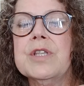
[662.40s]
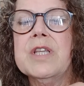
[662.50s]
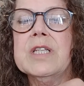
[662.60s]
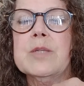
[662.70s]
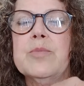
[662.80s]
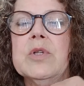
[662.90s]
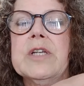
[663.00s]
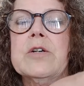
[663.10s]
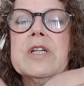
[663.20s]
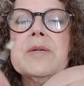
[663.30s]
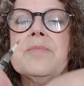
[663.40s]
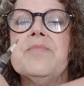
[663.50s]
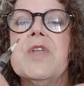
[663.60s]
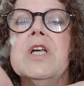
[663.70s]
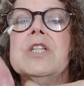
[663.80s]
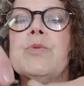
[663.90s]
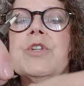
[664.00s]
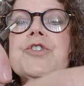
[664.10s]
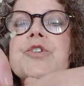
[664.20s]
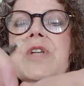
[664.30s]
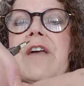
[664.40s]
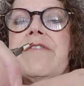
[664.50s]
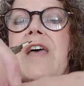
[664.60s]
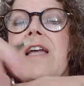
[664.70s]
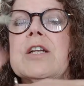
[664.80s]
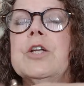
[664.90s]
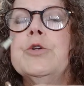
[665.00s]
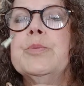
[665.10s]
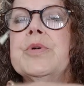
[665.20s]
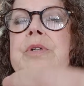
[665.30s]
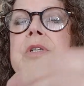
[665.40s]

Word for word: and things are pulling on it. So once you get that loop